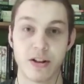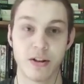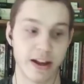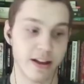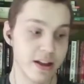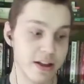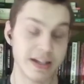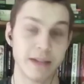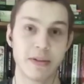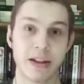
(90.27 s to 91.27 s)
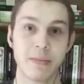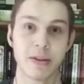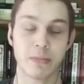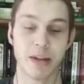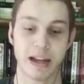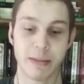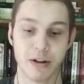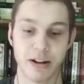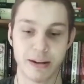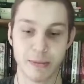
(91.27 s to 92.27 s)
Okay, see, think about the black
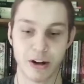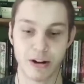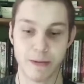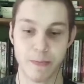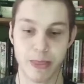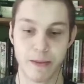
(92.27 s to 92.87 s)
community in America.